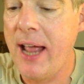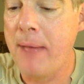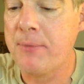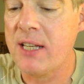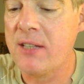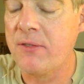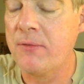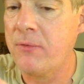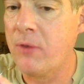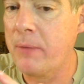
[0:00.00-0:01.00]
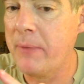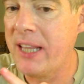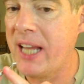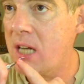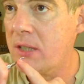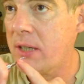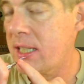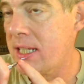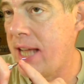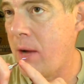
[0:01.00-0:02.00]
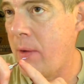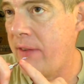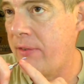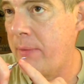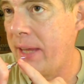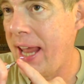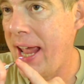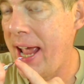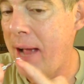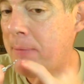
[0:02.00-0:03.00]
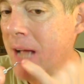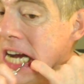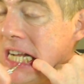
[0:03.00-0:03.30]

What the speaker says: abscess from forming there. Try to stay away from the cap.